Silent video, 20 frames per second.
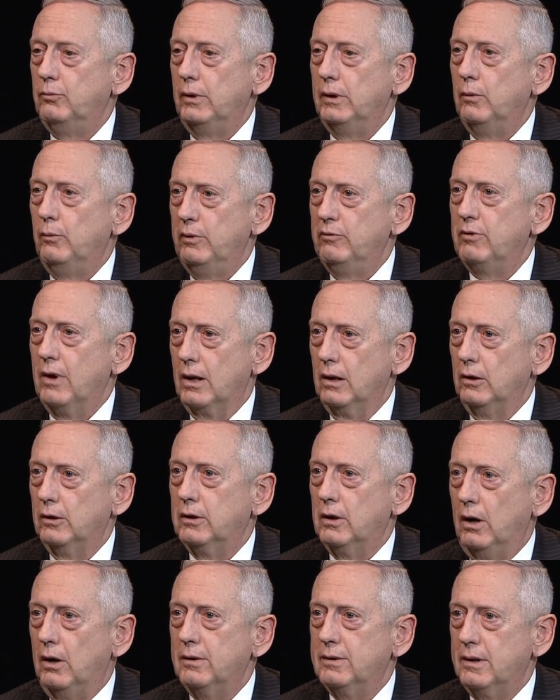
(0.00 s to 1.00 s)
We've got to
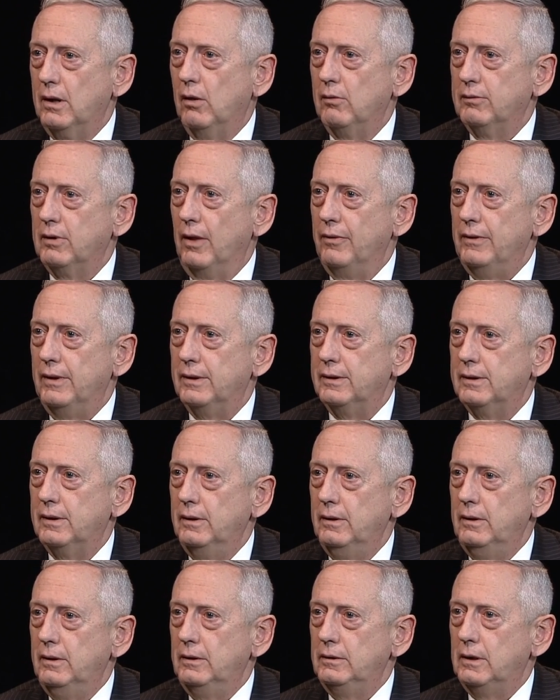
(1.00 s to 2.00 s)
look at ourselves on this,
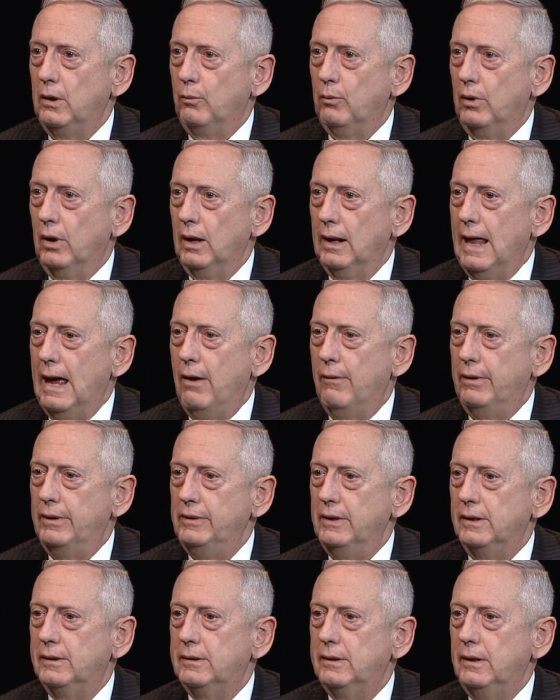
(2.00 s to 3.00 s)
that we're allowing
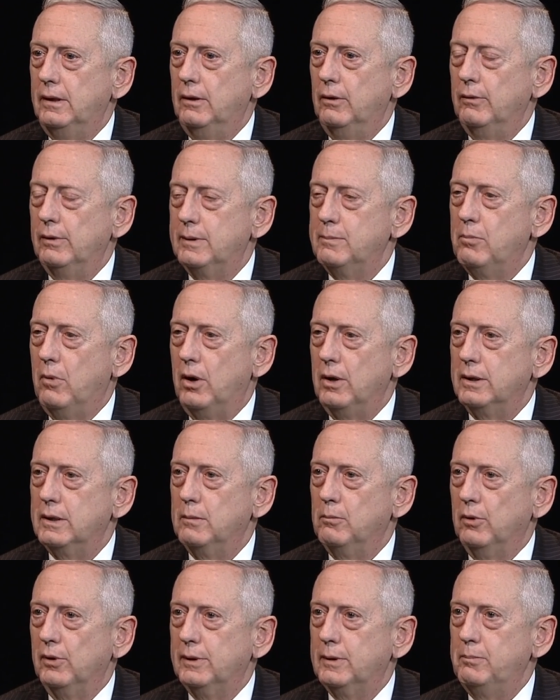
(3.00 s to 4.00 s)
this
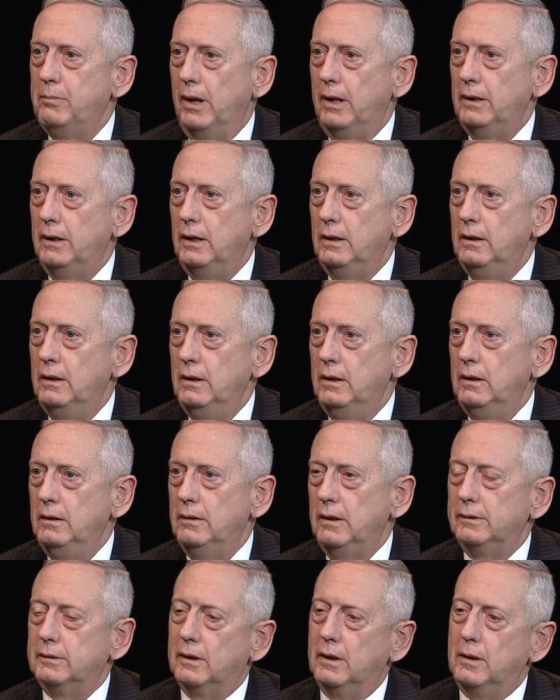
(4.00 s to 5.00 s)
irresponsible spending
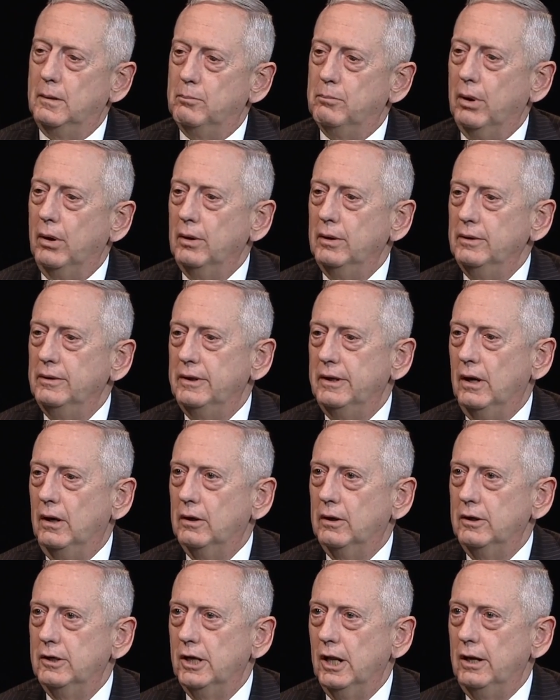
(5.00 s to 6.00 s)
that's going to burden the
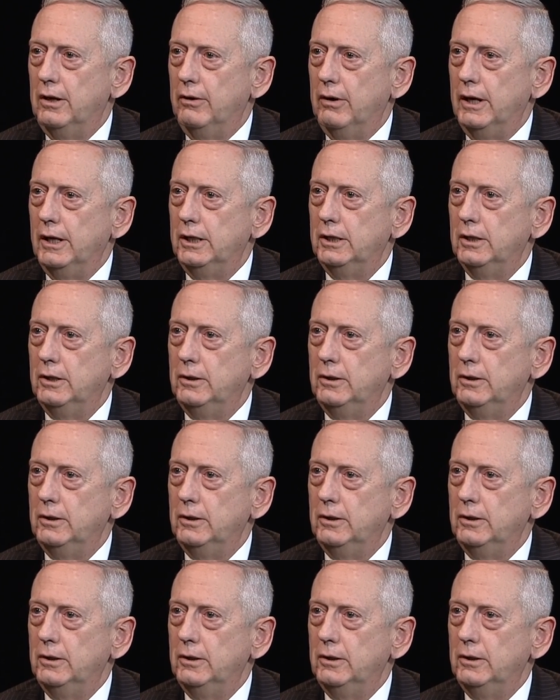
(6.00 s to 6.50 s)
younger generation.